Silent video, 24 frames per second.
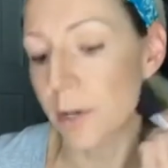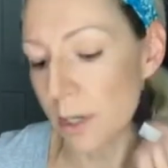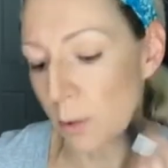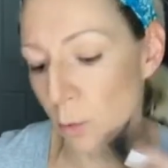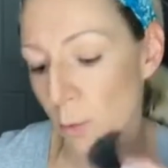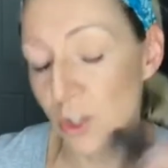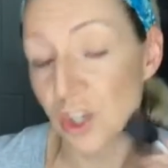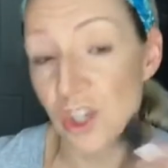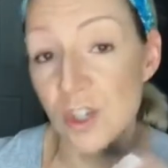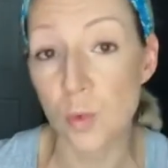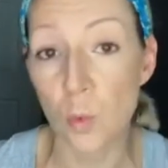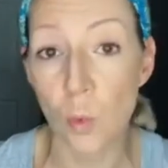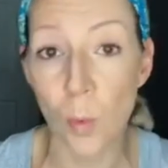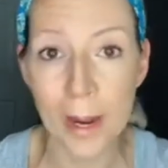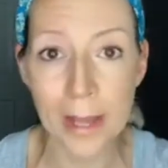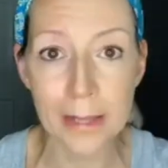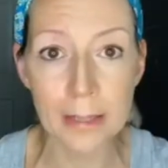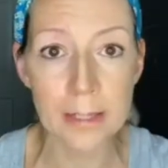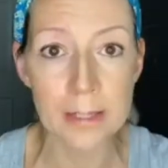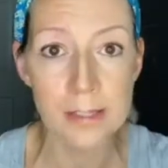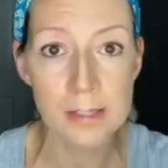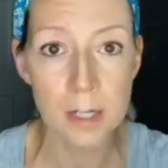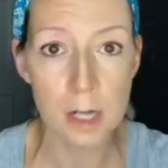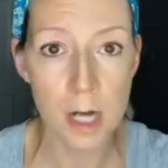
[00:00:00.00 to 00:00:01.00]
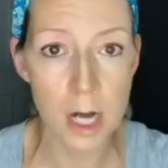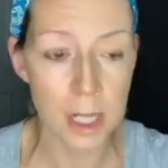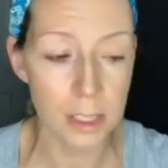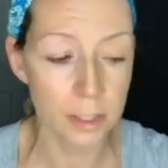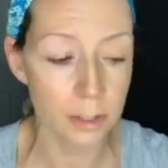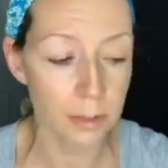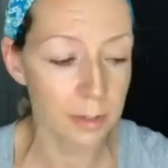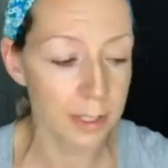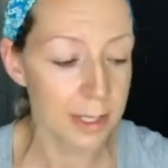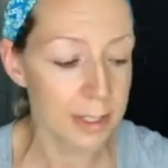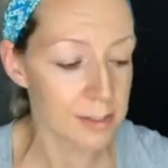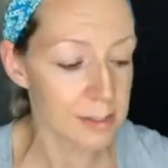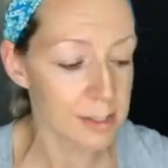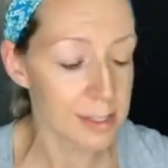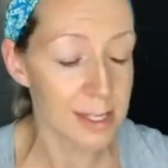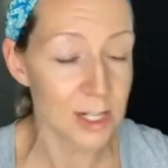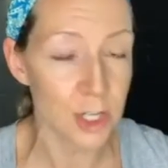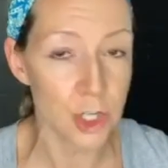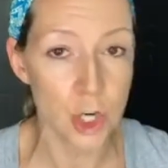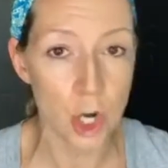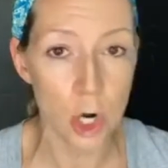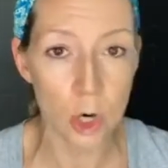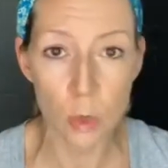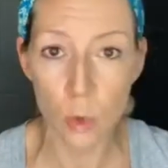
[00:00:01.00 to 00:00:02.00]
which is weightless, colorless,
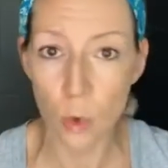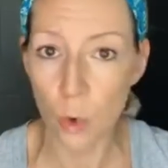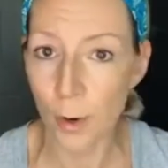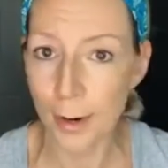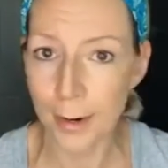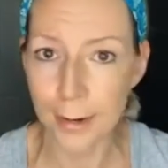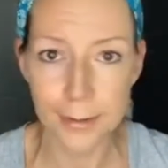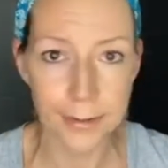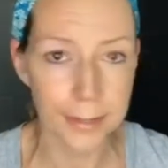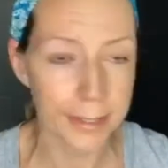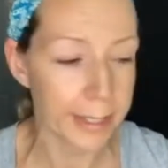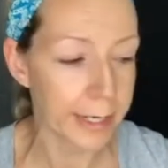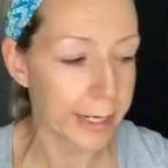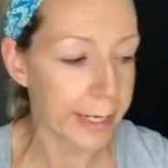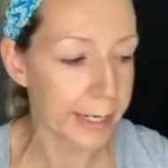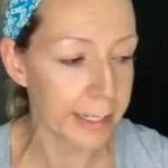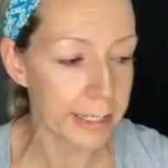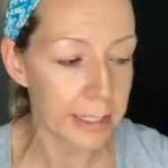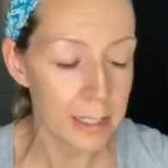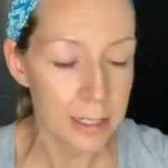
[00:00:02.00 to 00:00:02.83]
no oil in it.